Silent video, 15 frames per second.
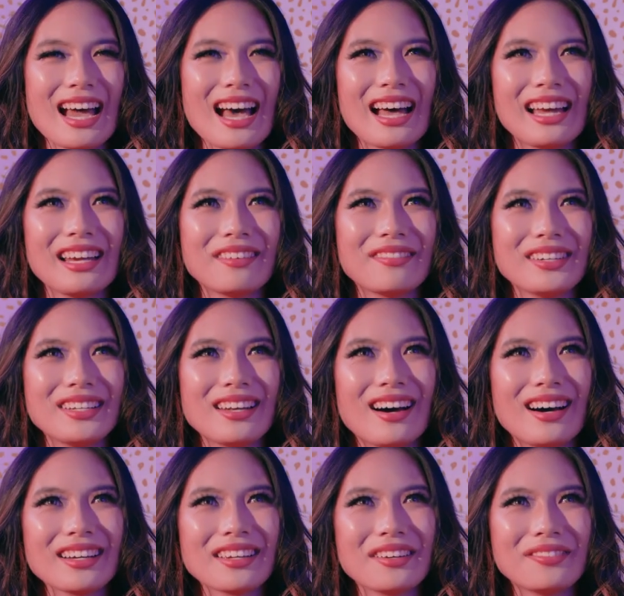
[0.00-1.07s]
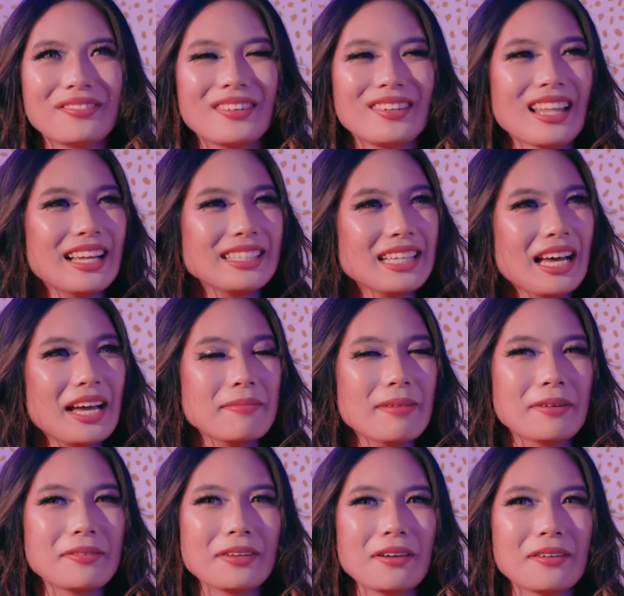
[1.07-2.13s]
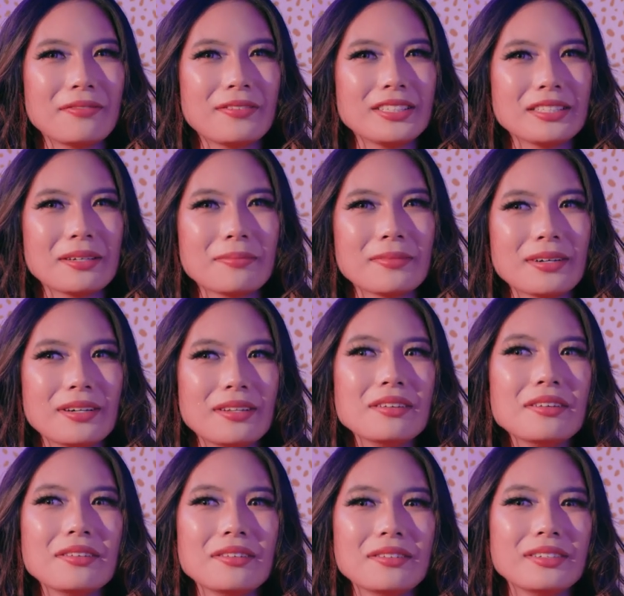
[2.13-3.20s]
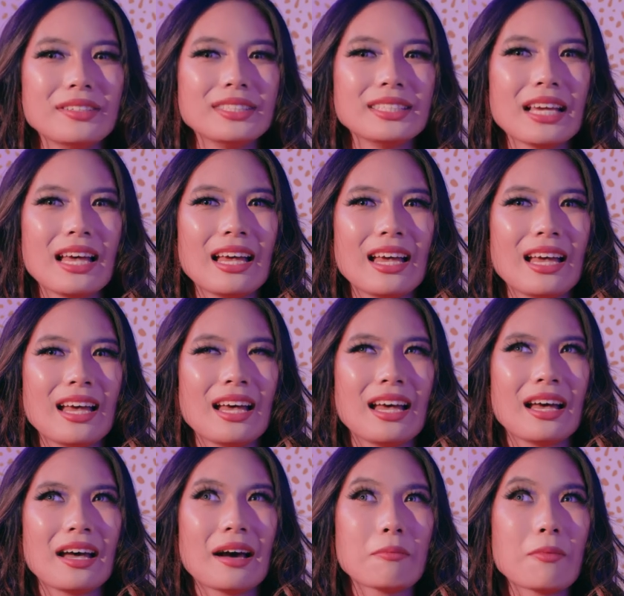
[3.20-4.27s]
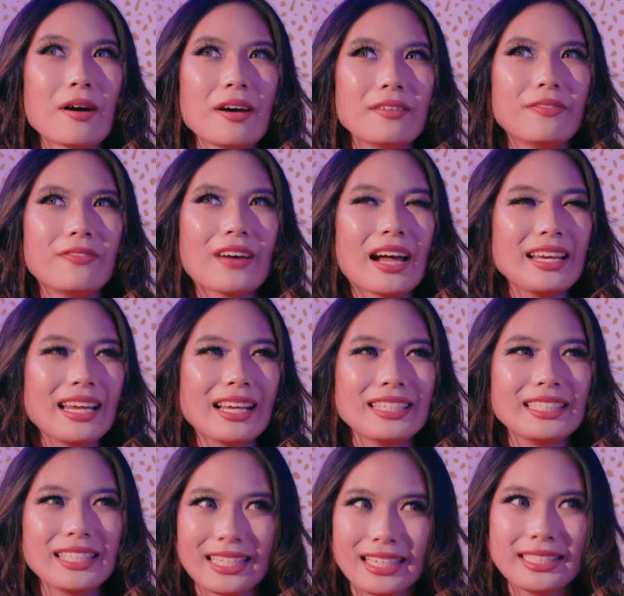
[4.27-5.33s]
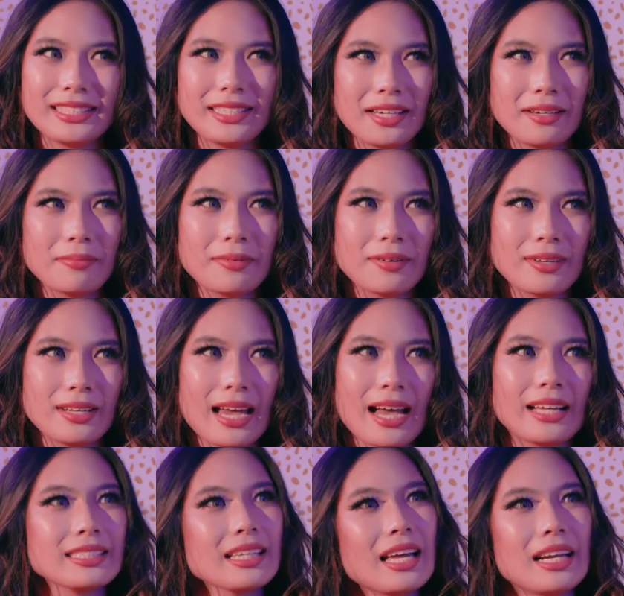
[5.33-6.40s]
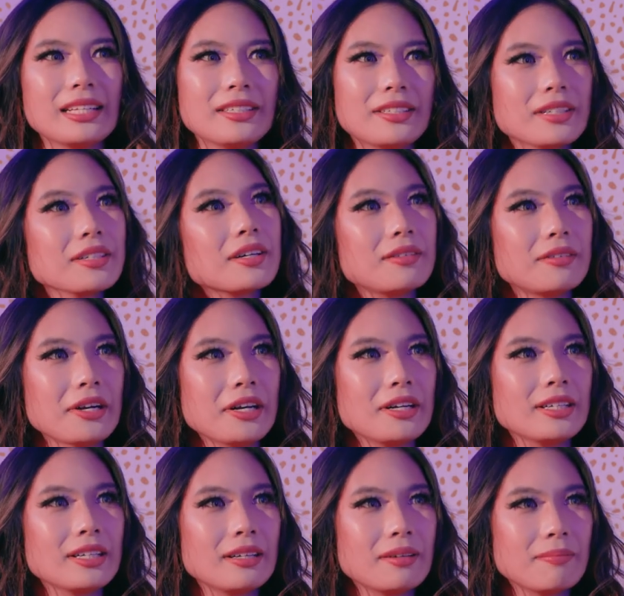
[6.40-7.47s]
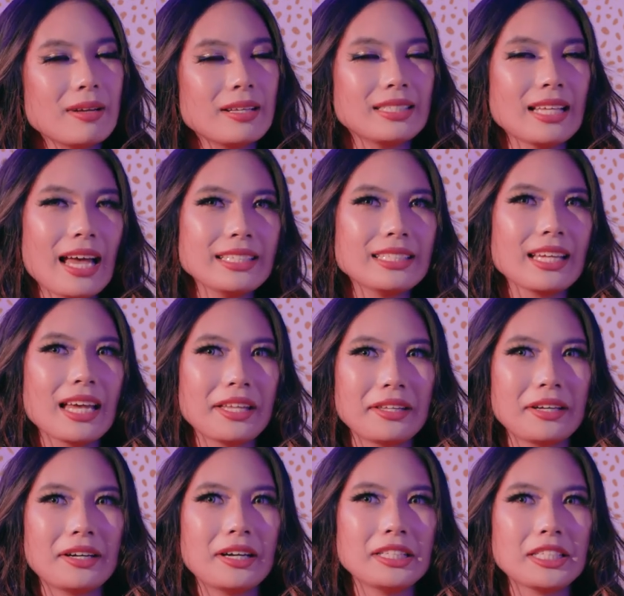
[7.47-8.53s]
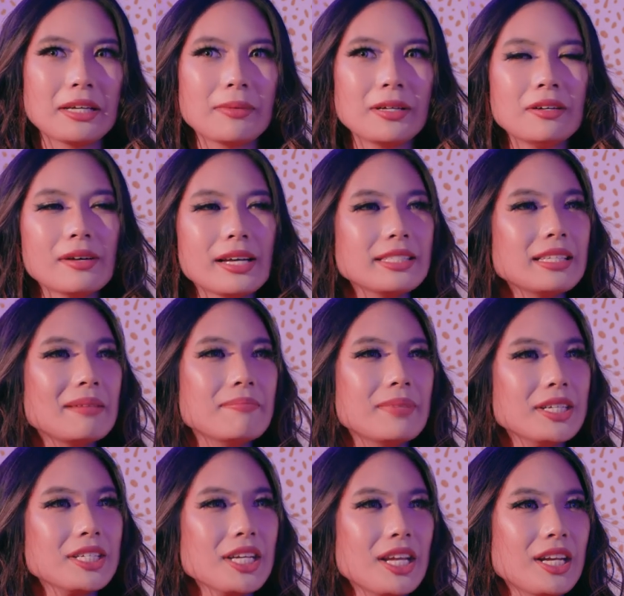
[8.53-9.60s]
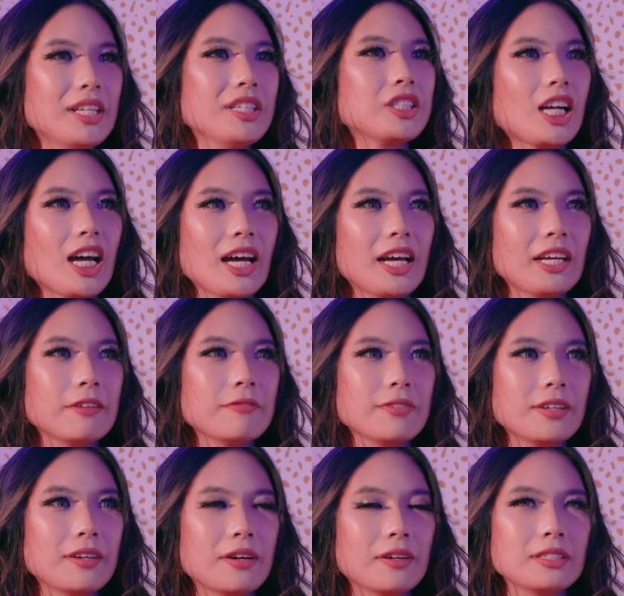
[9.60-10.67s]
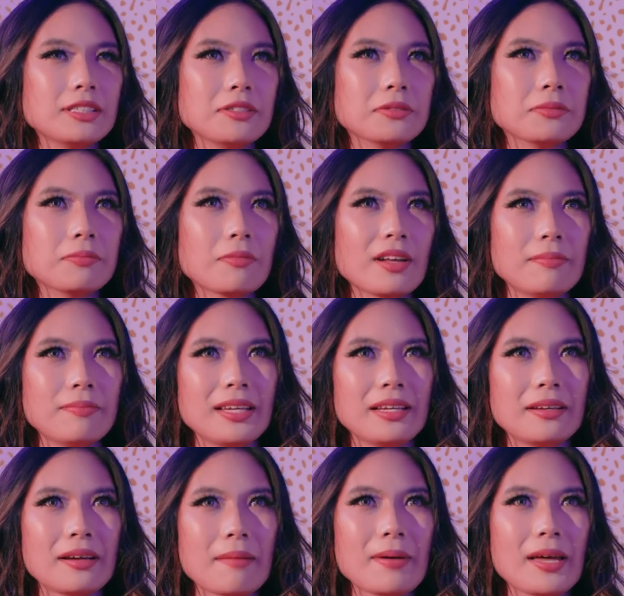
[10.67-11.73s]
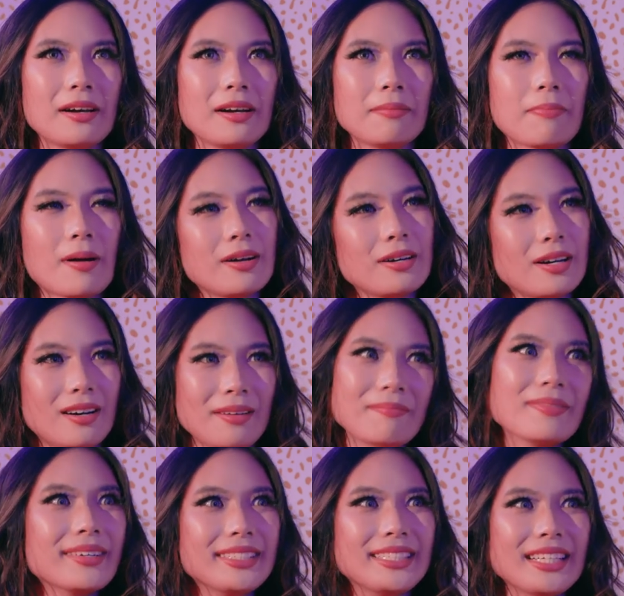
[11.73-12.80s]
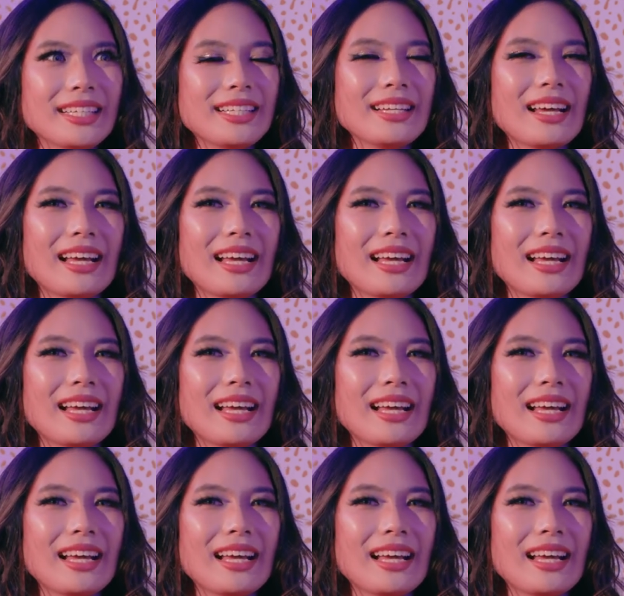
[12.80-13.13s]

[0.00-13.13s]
I would not go for that type. I would go for someone who's, 1, financially stable and has kind of their career set together, and someone who has ambition and drive, to wanna be a better partner in person.